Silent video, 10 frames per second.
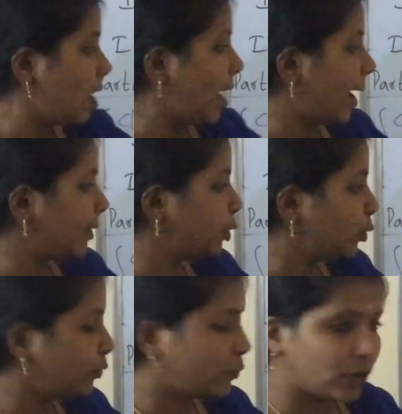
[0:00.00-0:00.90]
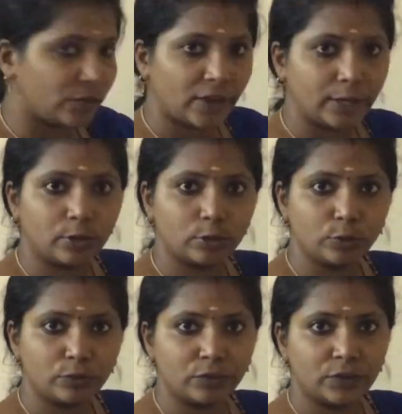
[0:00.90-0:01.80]
And
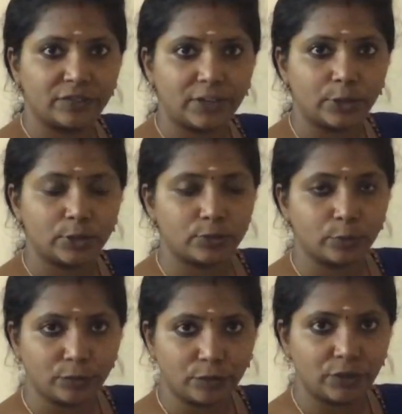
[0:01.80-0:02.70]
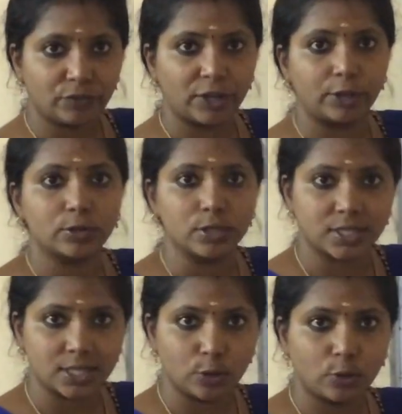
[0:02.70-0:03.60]

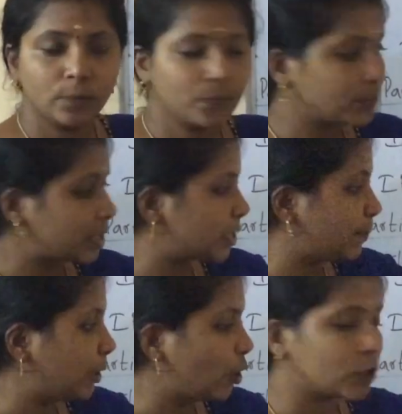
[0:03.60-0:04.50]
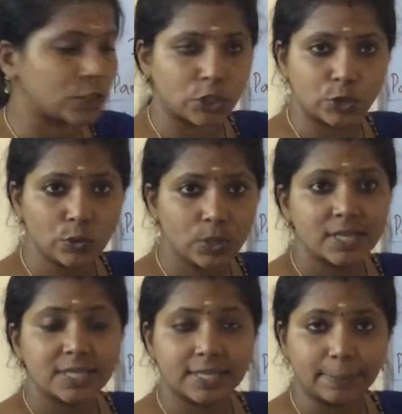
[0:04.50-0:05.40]
255.255.255.0 belongs to
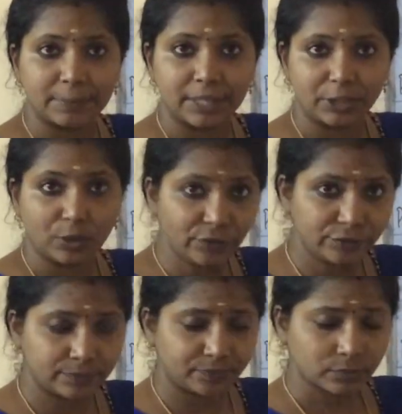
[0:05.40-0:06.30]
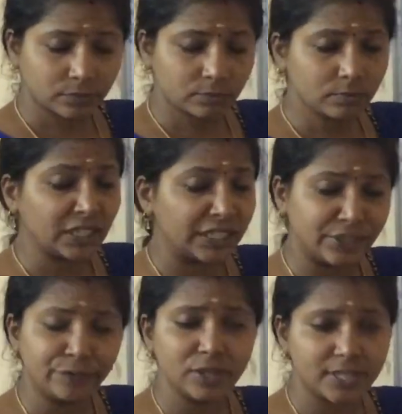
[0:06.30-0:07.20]
subnet of
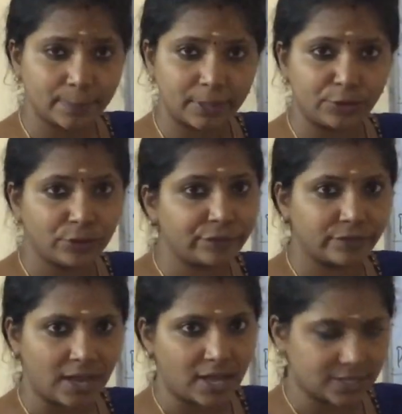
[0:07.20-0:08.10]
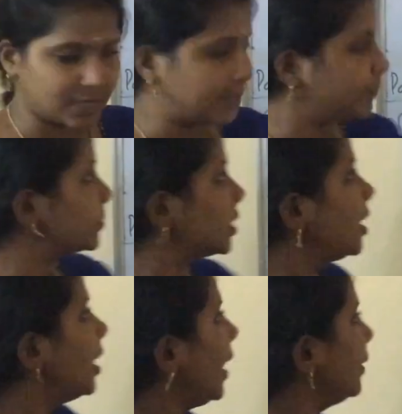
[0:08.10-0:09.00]
default subnet of class C.
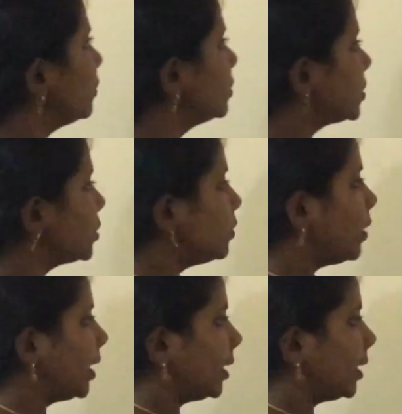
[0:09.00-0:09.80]
And also